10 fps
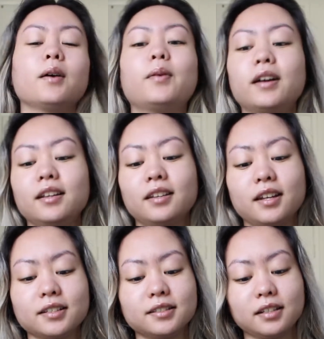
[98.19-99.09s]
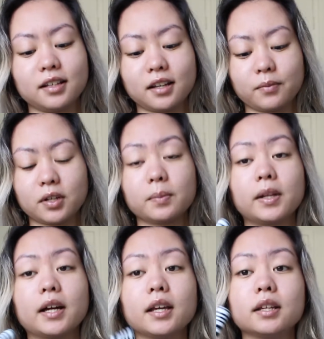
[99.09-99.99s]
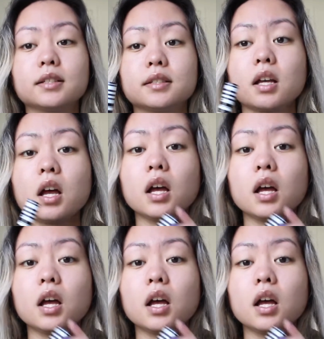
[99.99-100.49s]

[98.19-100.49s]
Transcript: But the next thing I'm gonna apply is